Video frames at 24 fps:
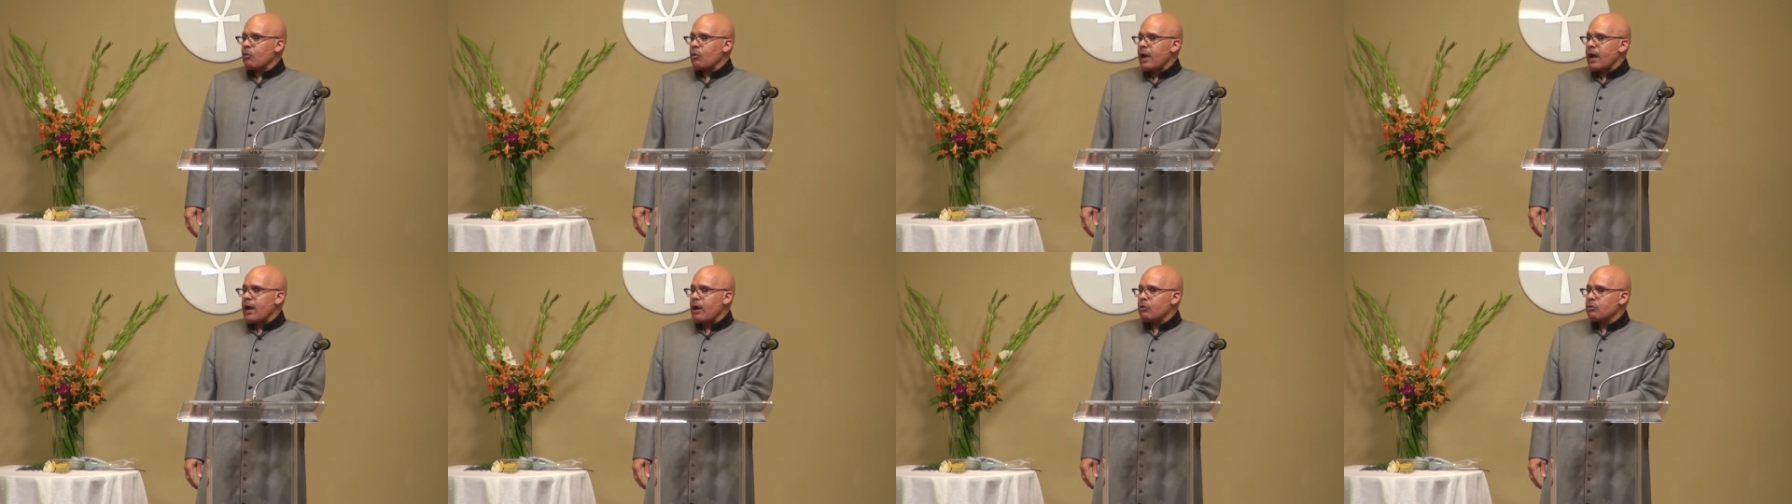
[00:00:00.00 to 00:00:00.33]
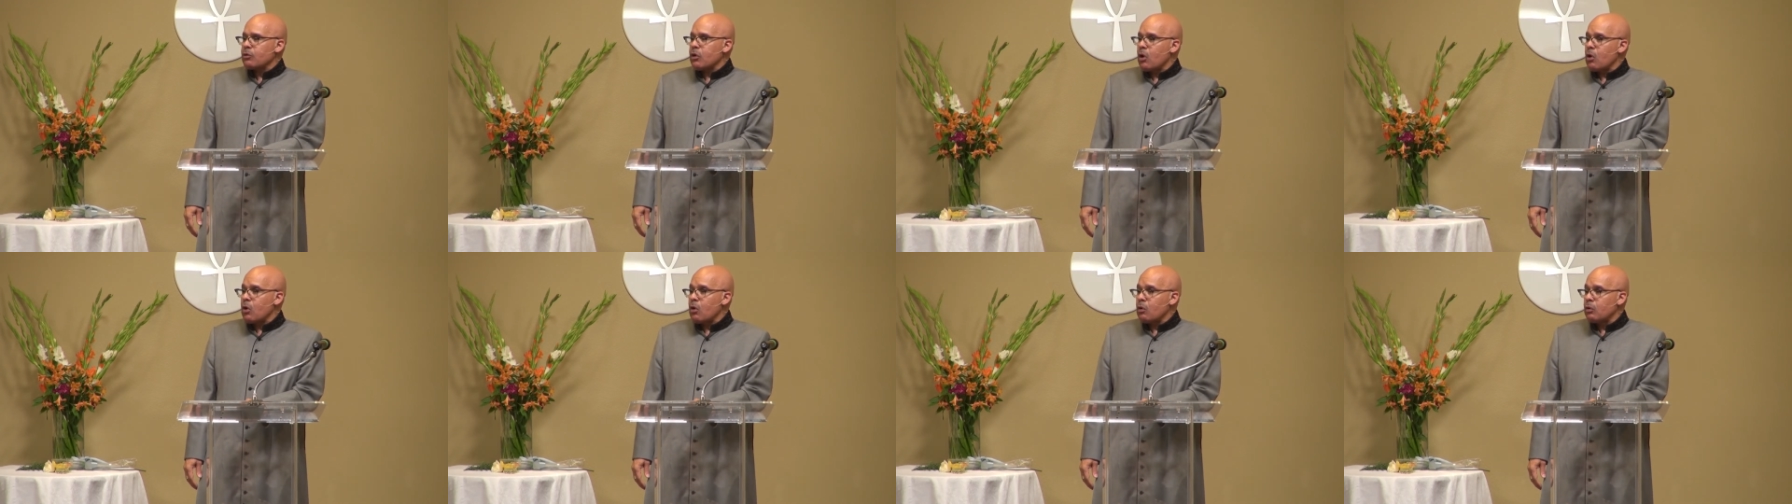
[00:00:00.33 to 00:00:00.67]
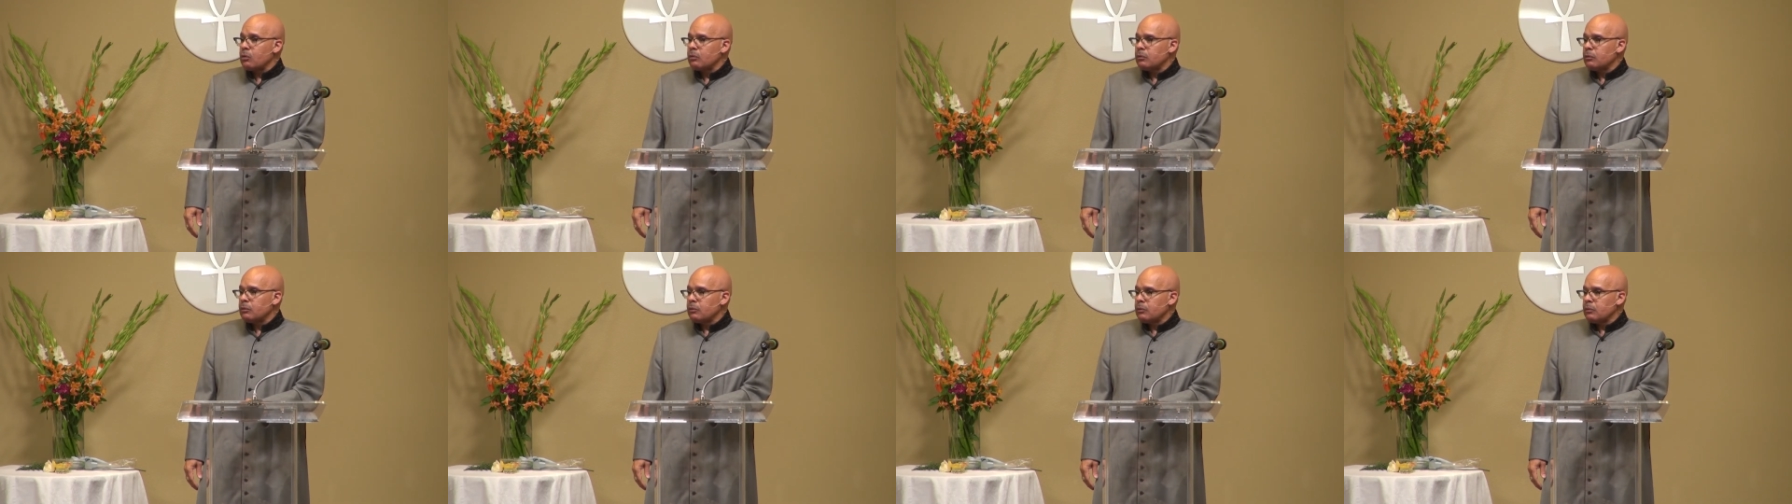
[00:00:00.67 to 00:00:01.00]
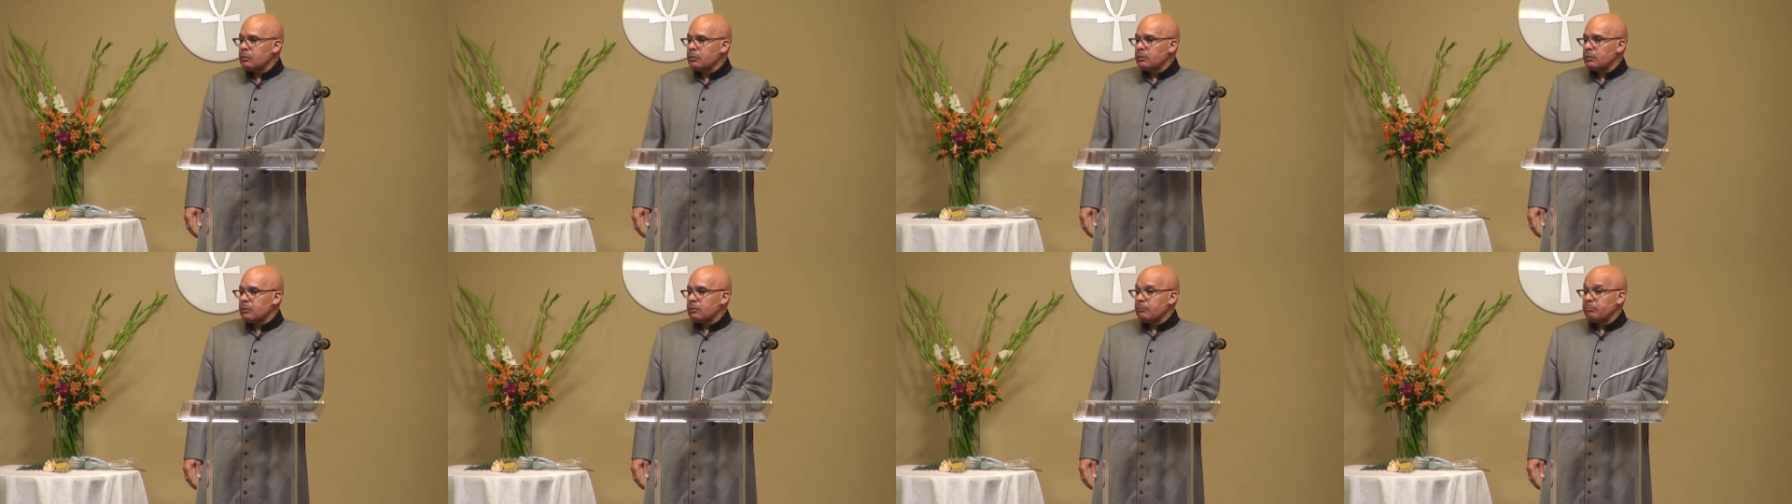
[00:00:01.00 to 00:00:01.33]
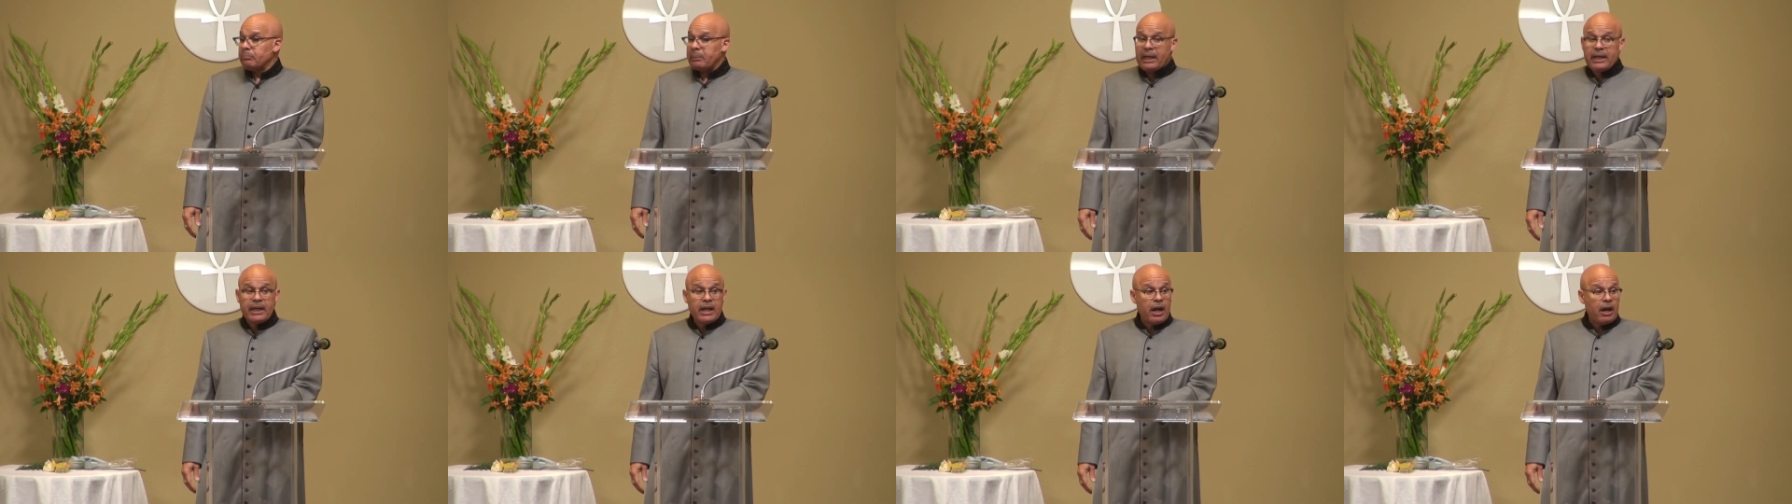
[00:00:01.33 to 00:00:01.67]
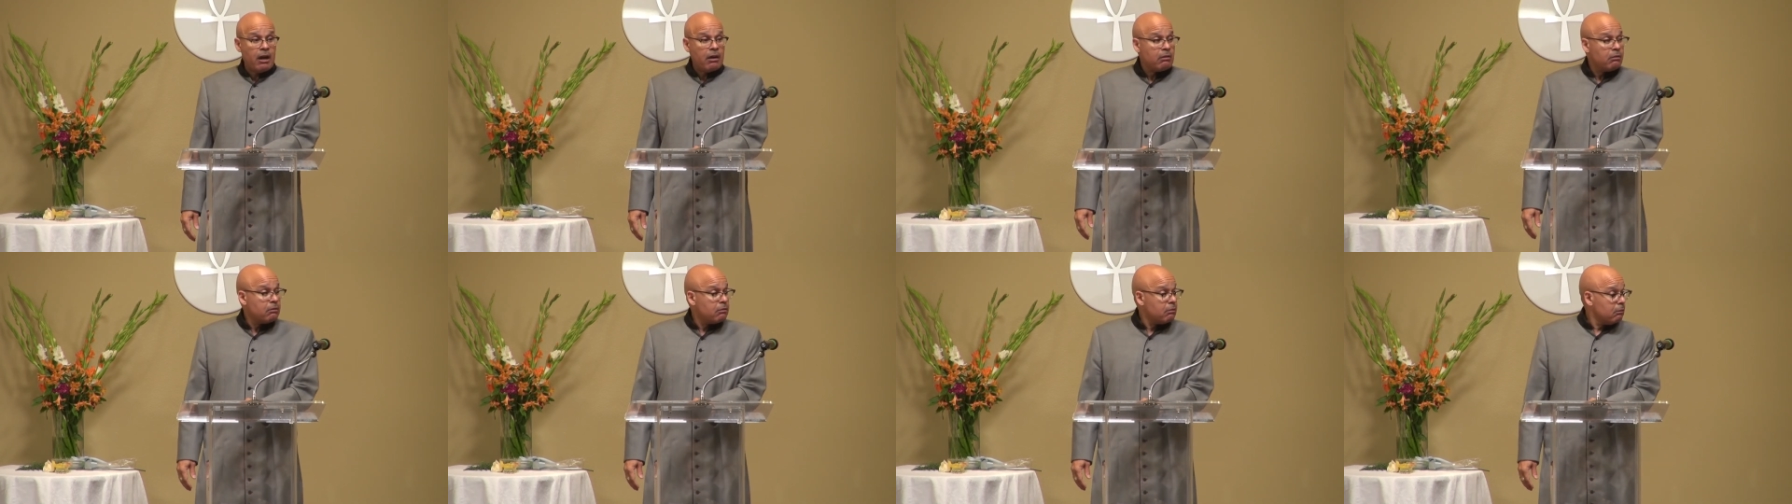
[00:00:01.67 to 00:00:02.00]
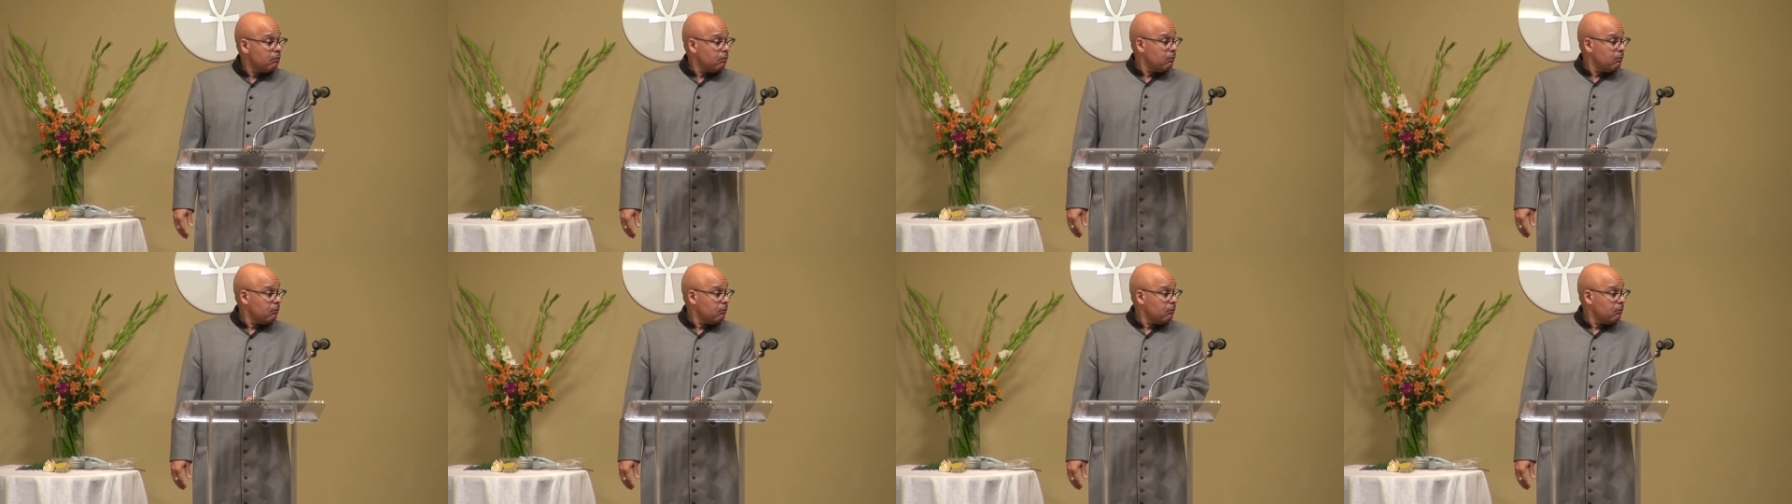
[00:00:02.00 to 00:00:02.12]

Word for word: round hole. Been there?